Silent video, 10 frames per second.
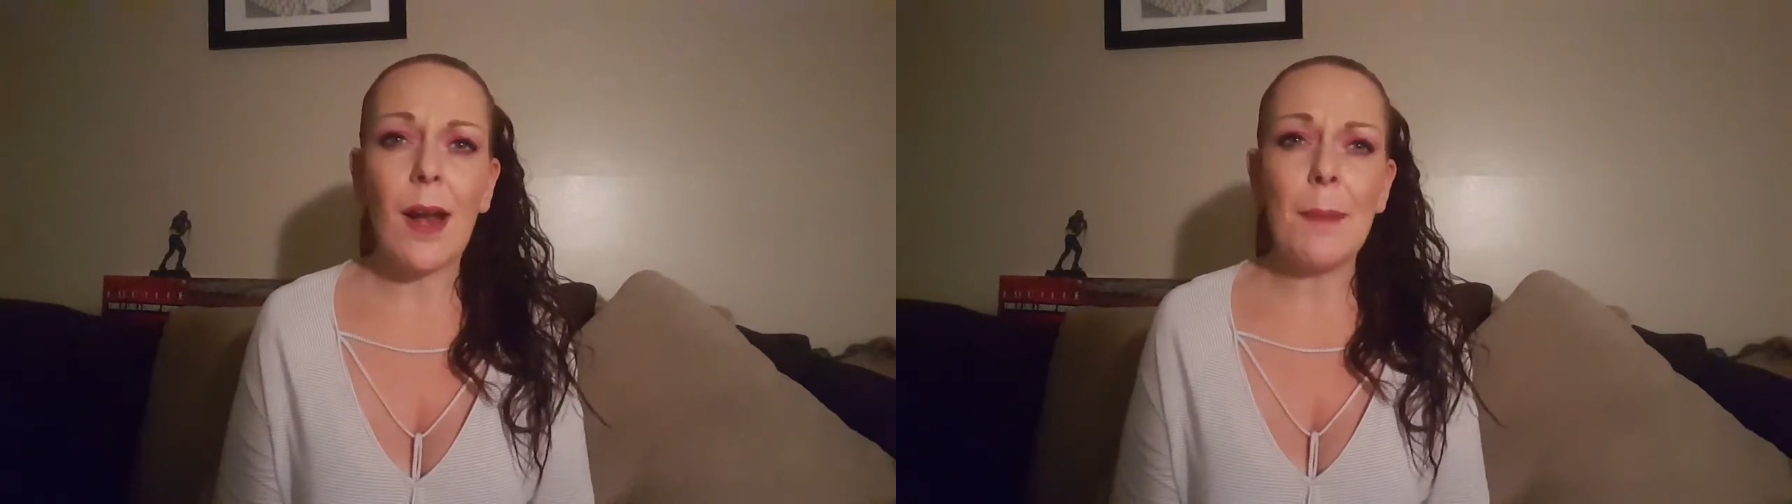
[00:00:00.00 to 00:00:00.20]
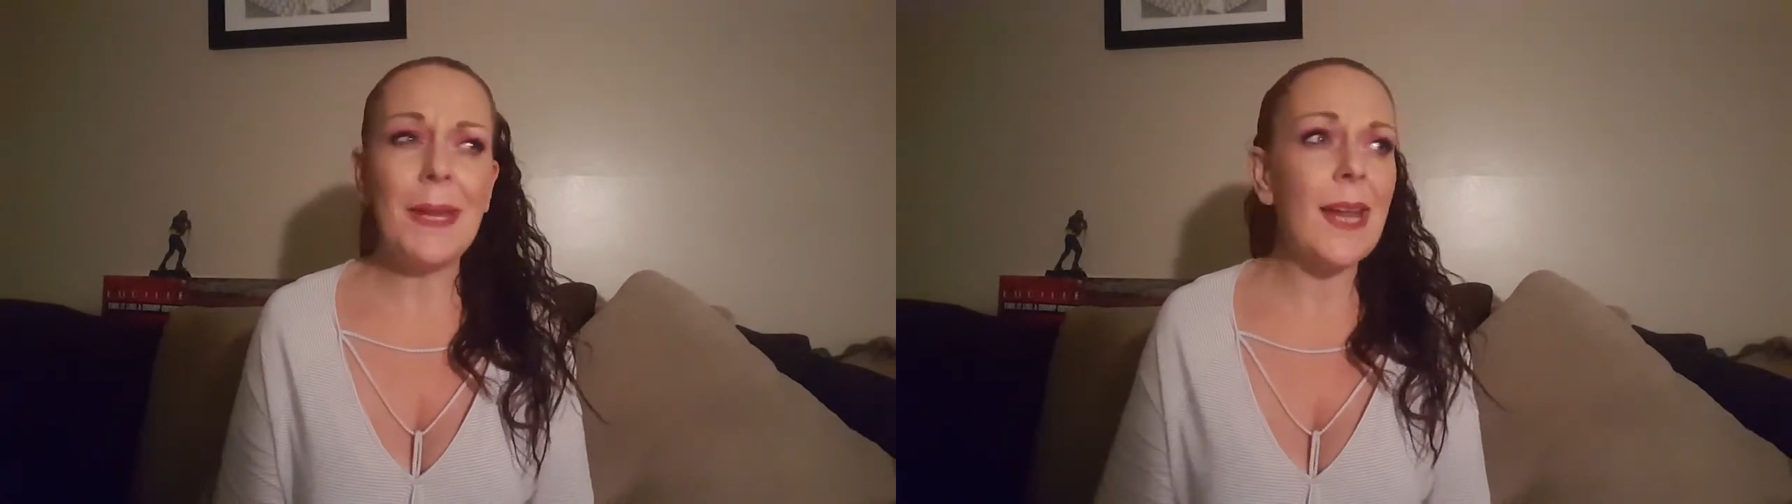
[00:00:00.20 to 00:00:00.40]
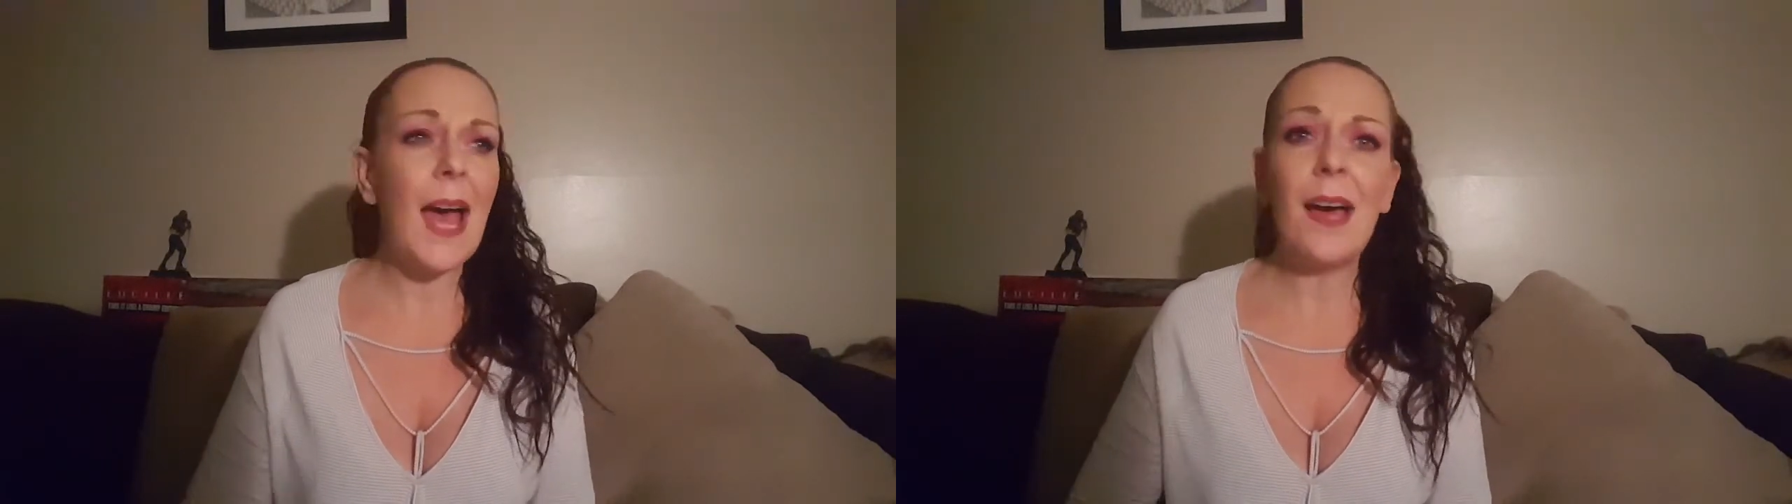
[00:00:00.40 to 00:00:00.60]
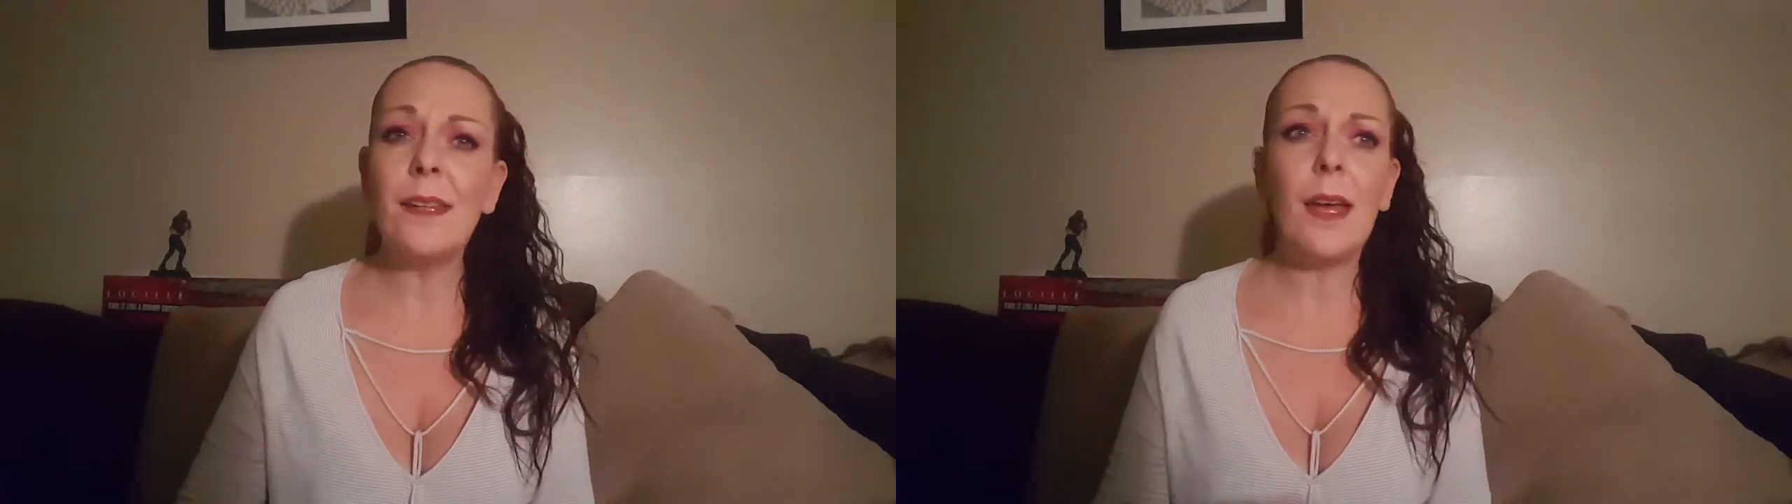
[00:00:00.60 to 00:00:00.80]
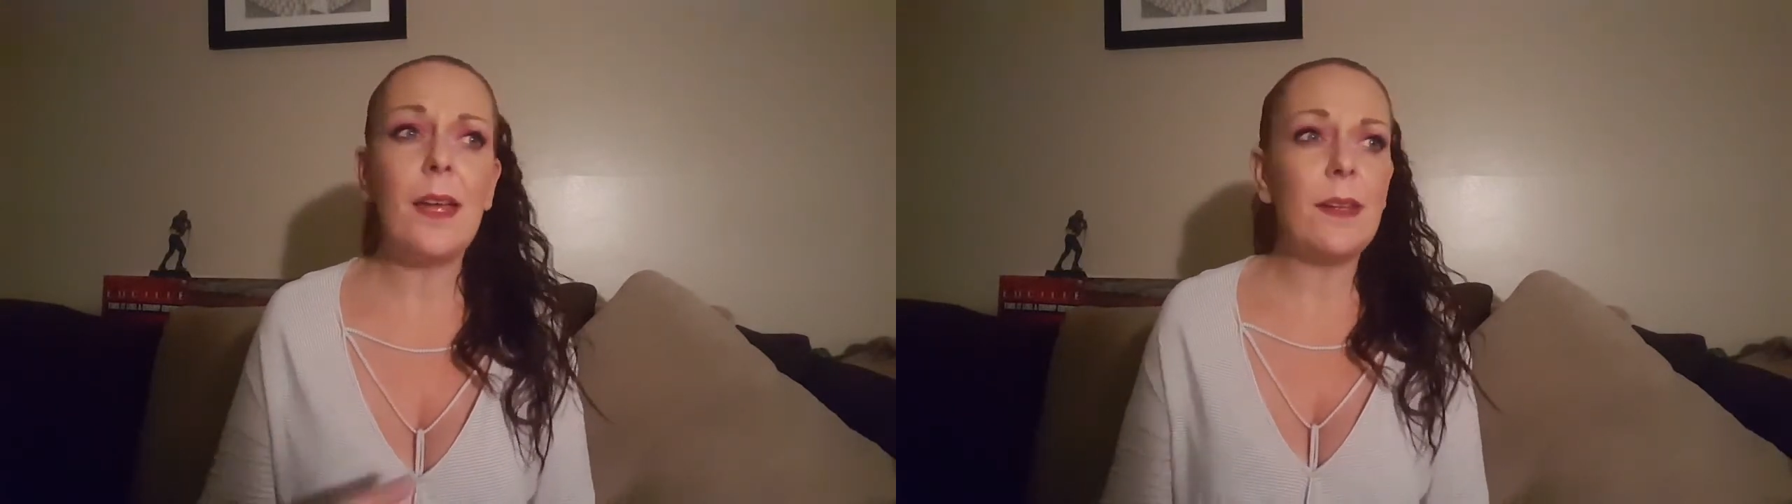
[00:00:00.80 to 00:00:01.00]
I mean,
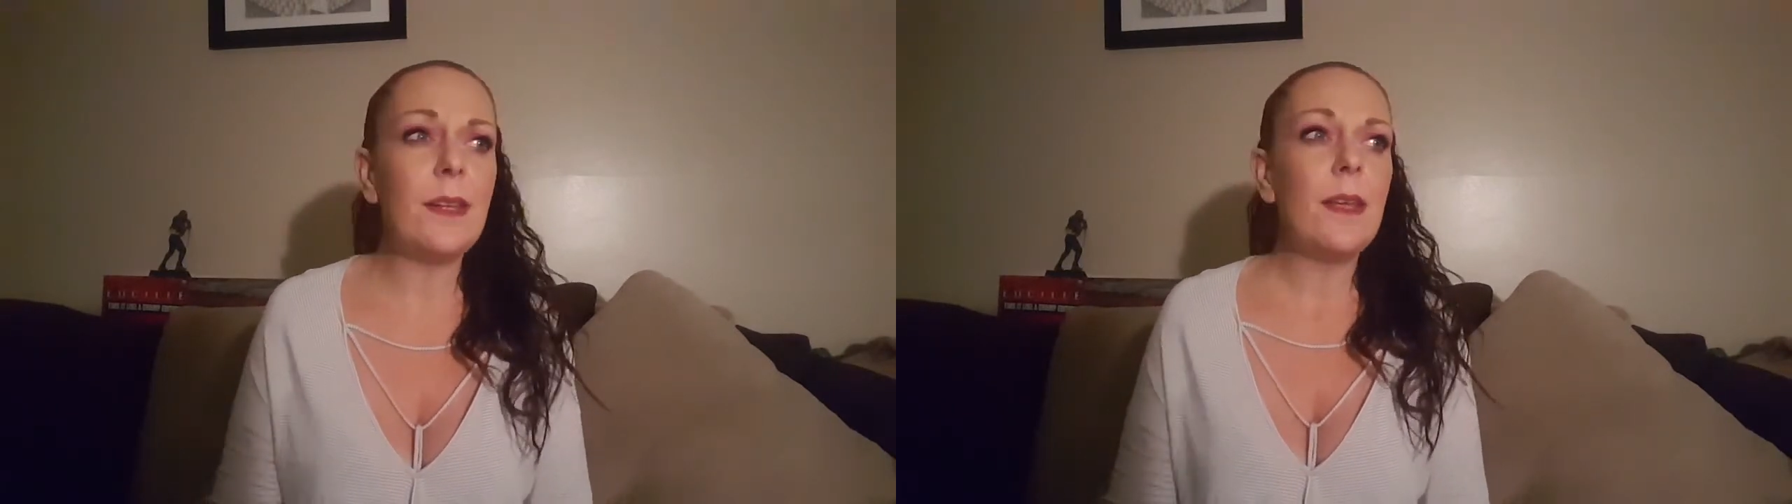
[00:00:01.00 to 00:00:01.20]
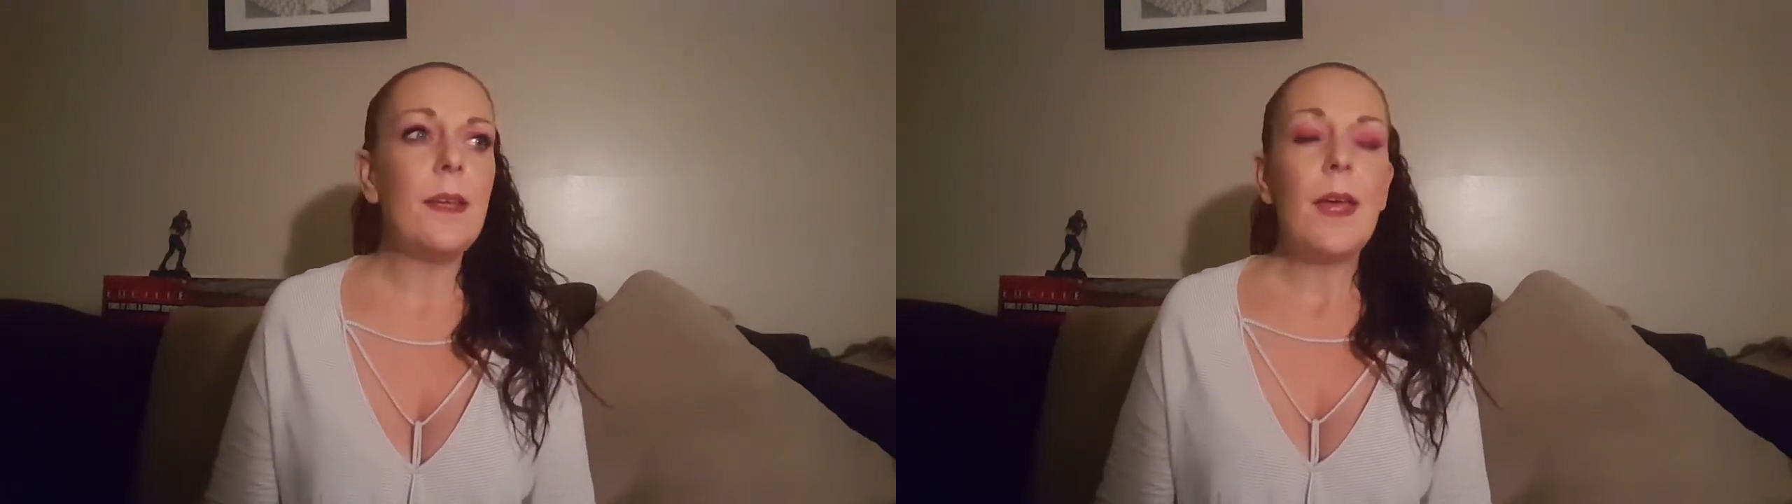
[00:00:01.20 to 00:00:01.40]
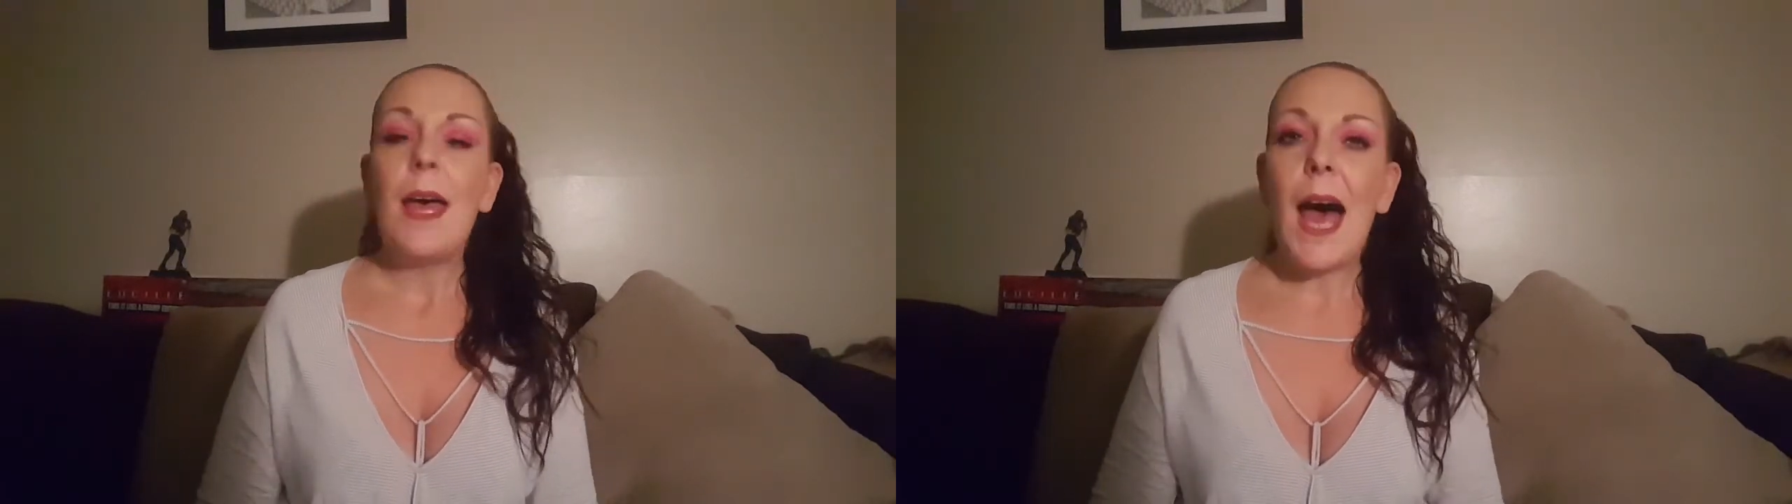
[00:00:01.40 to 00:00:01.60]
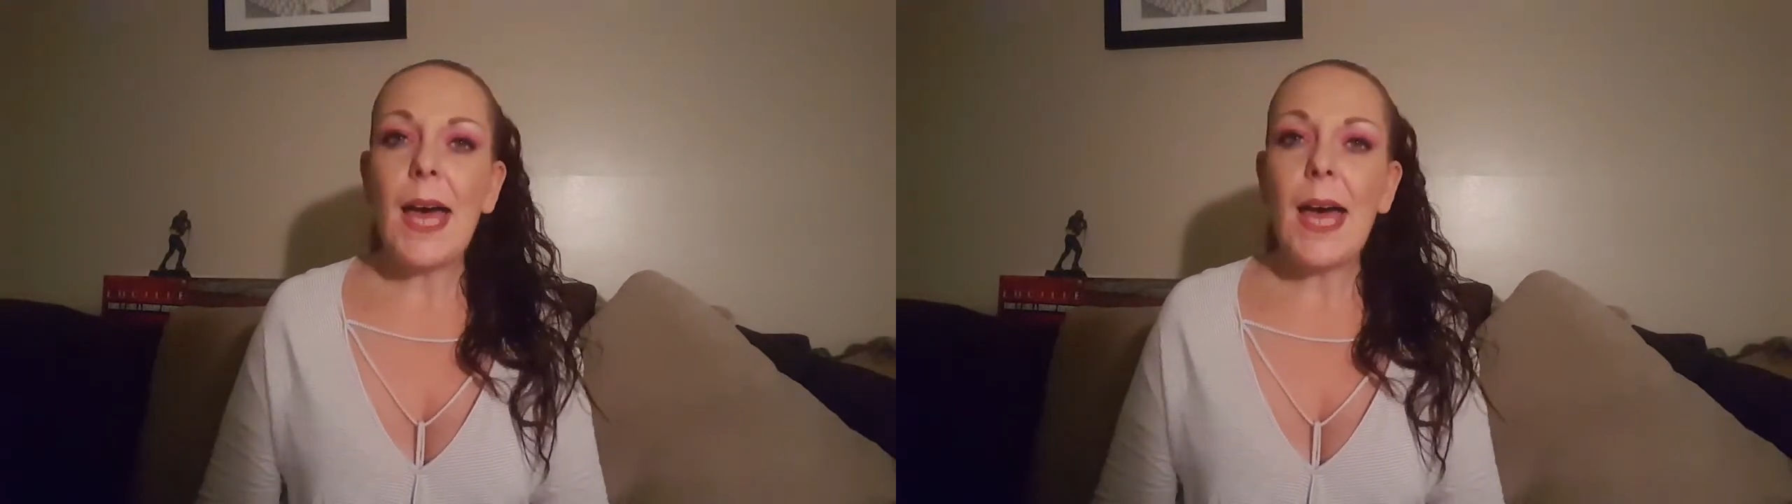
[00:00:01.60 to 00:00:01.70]
how